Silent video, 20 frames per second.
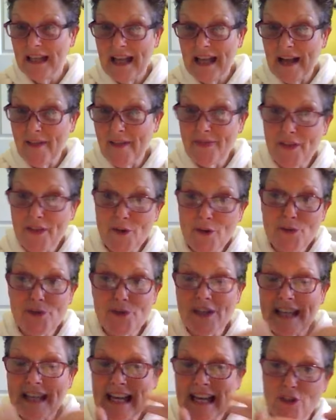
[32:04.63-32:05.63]
And those
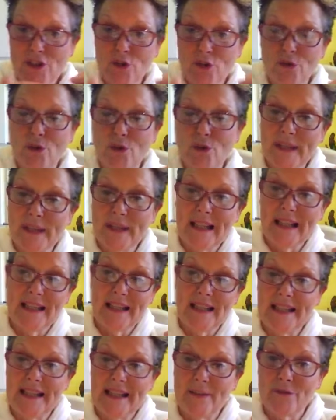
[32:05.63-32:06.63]
that catch on
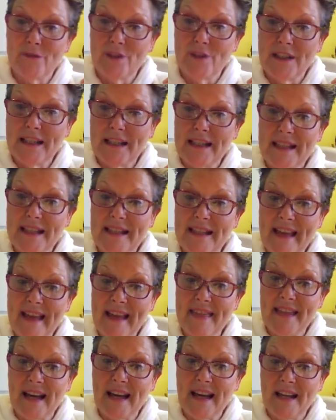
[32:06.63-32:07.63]
quickly really get
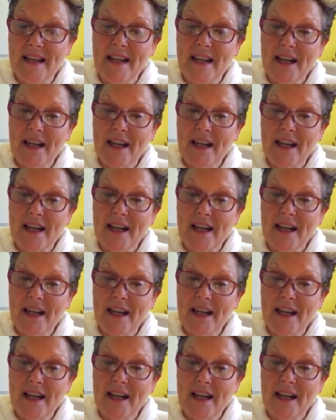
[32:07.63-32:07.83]
that.